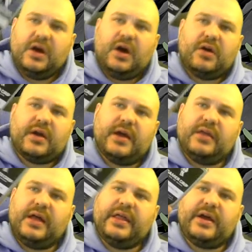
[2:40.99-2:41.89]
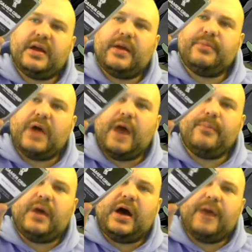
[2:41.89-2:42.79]
Okay, I, am I'm,
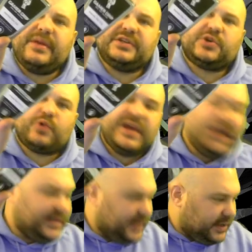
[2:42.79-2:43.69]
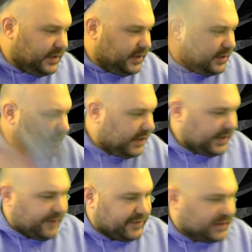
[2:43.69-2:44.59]
I'm I'm intrigued
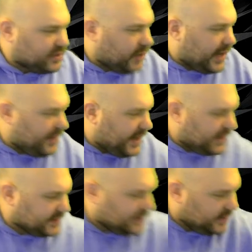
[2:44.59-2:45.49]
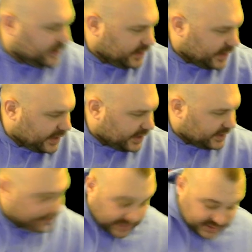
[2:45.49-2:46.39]
enough to try that. Uh,
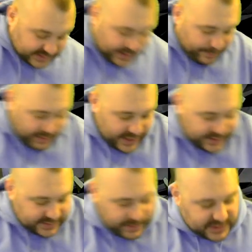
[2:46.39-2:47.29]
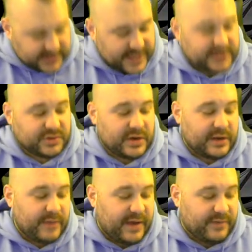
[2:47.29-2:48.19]
as much as I play and as much as I
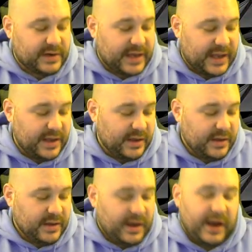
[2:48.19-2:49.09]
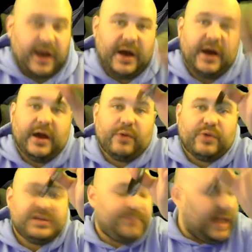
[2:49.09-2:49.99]
stream every day uh, a
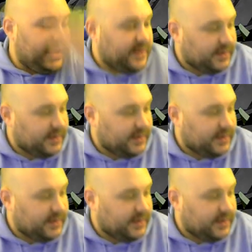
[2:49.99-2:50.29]
wristband,